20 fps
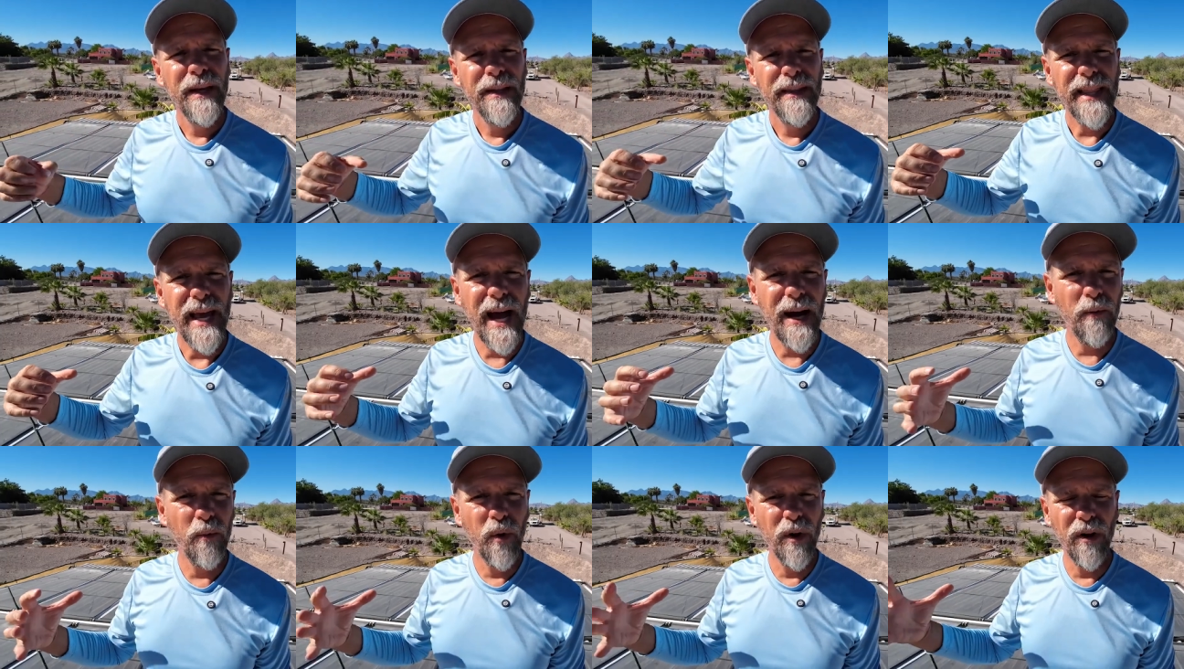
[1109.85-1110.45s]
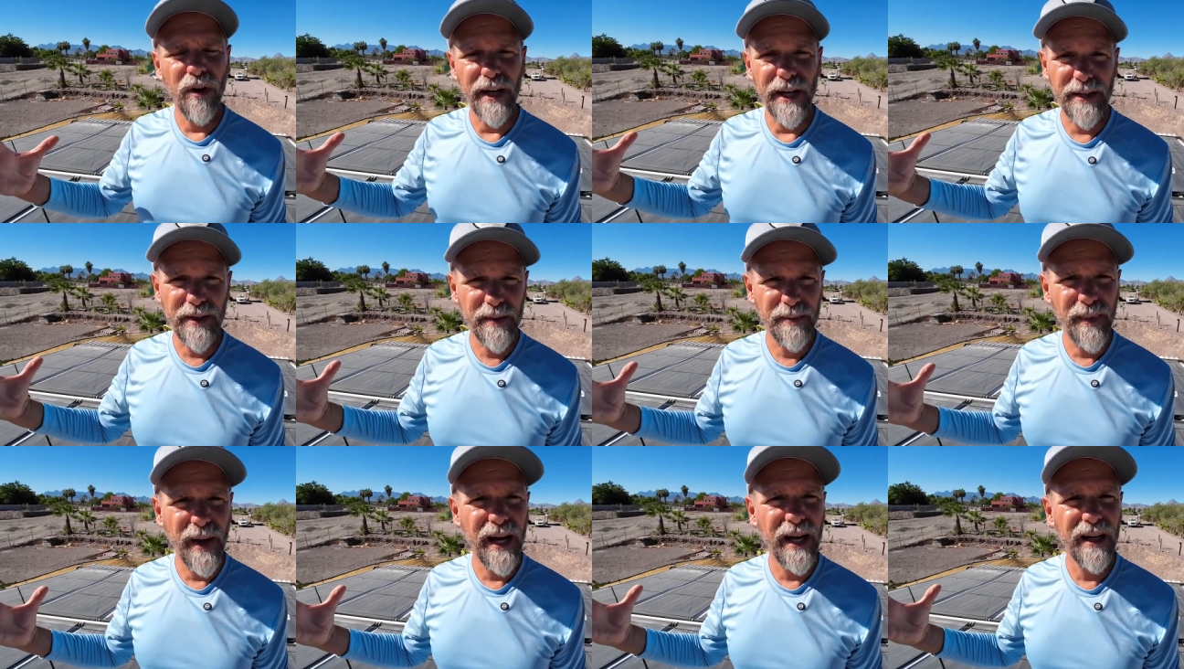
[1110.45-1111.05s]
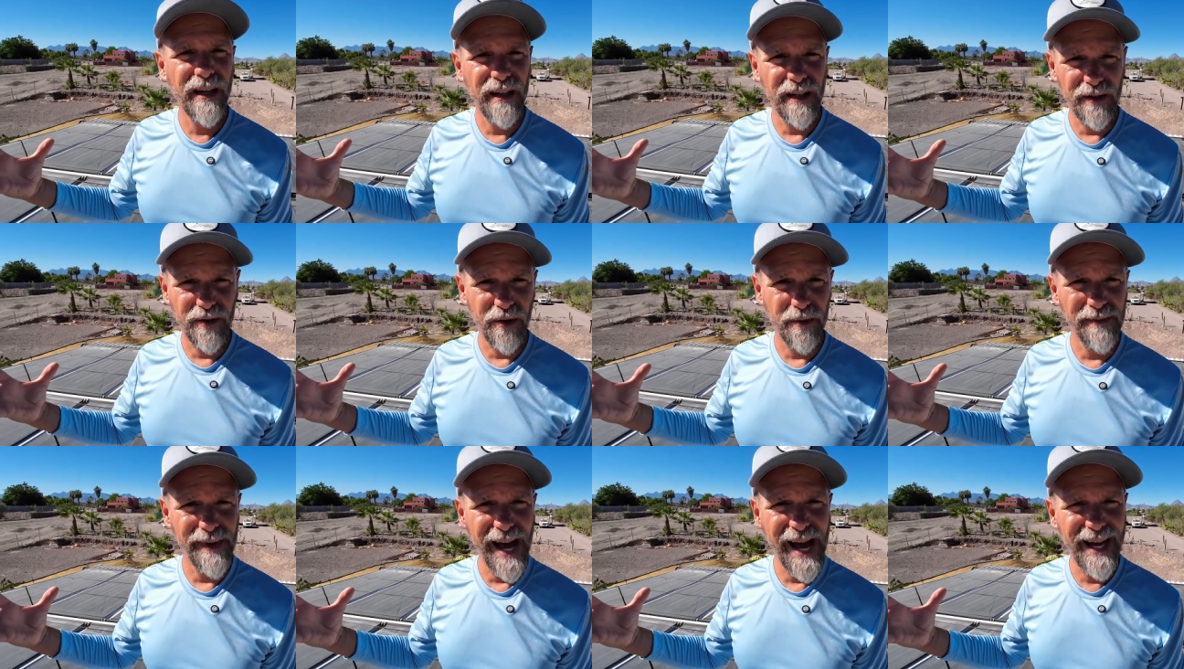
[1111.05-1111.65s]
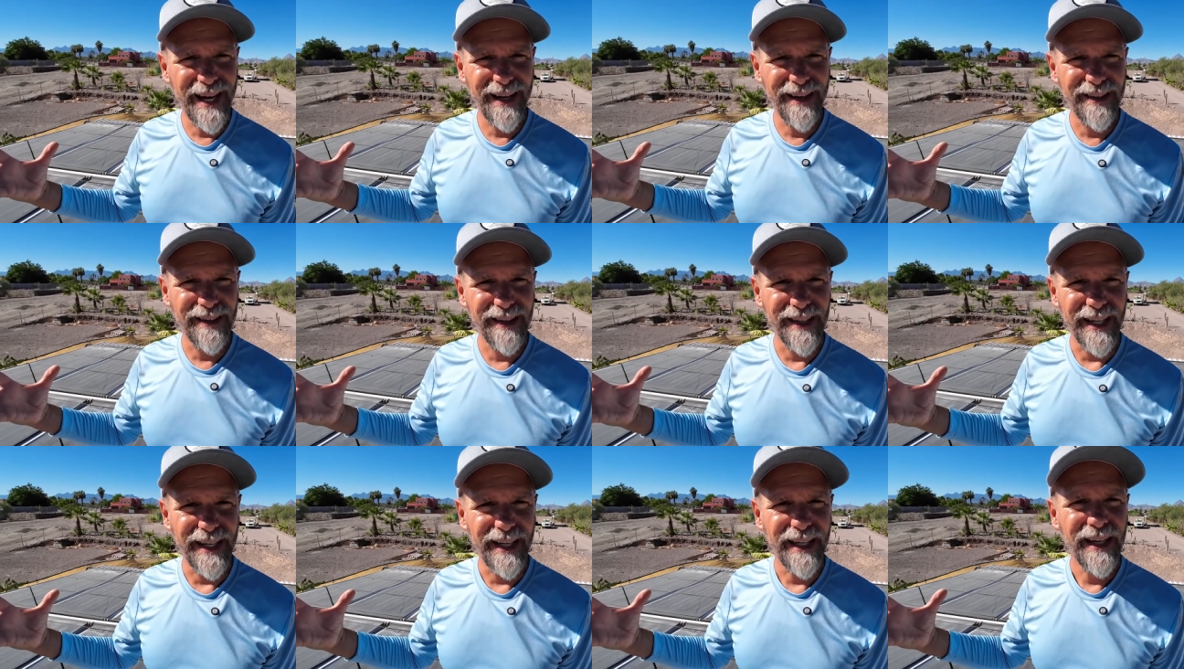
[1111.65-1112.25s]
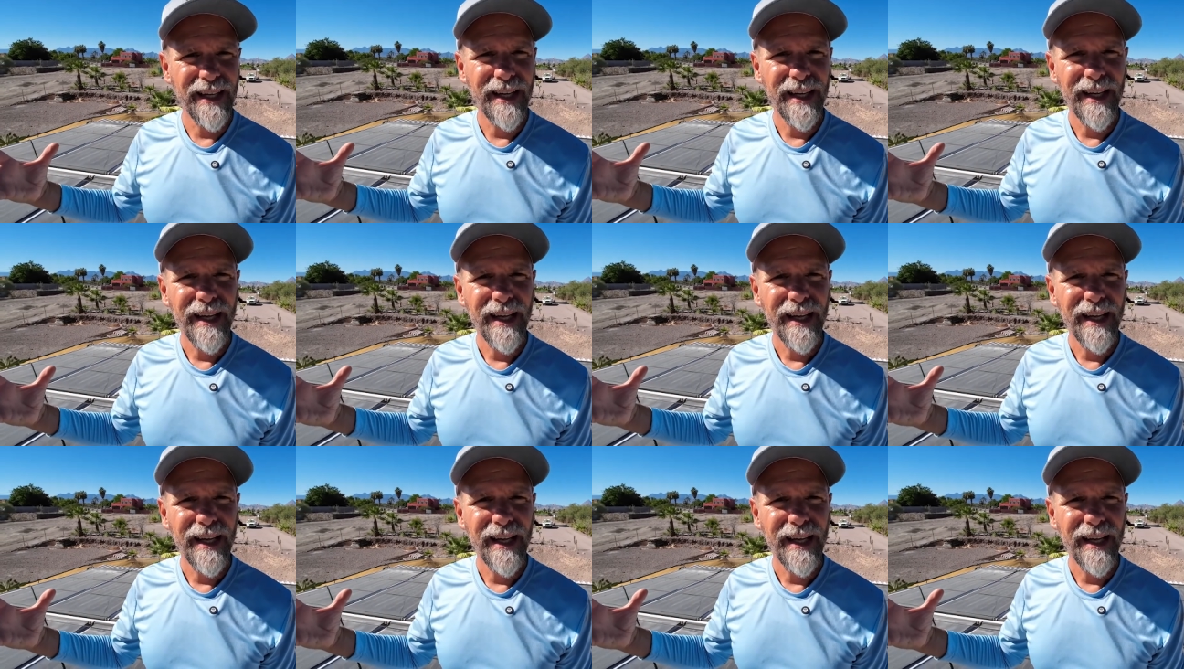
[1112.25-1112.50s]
That will expand dramatically,